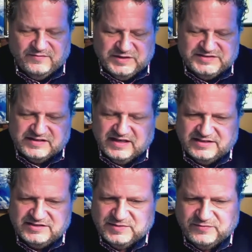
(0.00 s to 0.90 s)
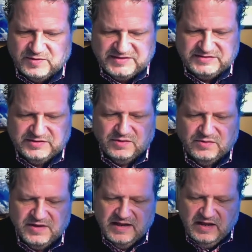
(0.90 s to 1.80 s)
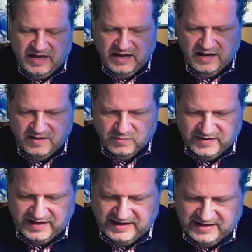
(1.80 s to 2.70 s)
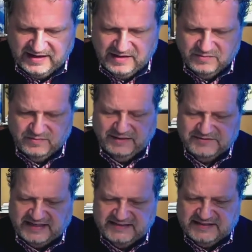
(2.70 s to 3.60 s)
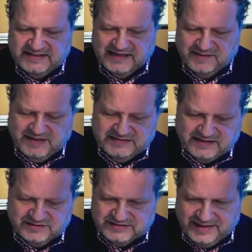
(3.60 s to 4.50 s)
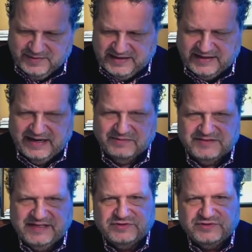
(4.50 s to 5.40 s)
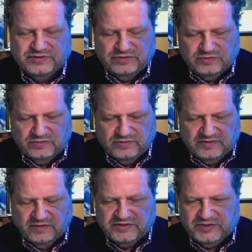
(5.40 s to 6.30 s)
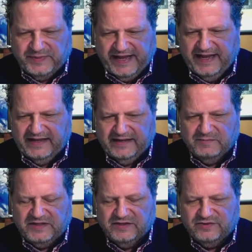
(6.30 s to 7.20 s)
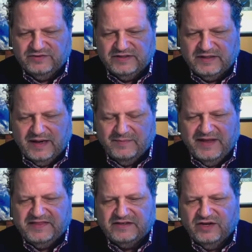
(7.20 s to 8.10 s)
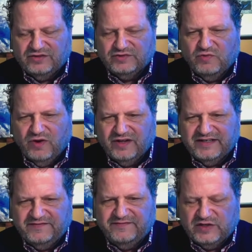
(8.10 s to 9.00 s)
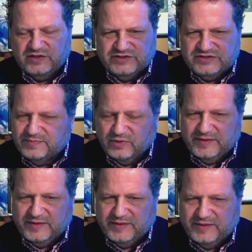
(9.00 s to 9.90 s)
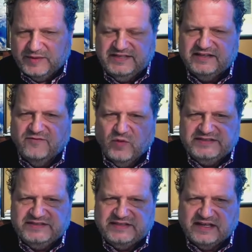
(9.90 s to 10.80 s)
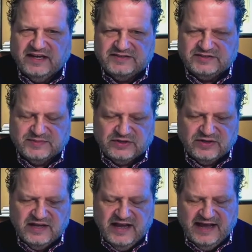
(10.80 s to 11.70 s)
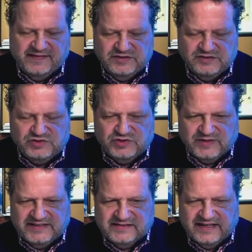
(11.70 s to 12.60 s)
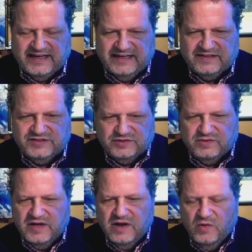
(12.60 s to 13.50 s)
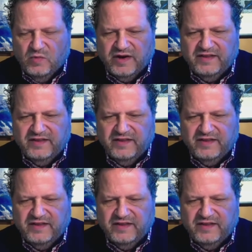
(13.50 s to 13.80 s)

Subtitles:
of the Customer for me. So when I was 18, I met Dr. Deming, and I was able to go to Japan, and we learned a method called quality function deployment, where you take the voice of the customer and then you translate it into what are the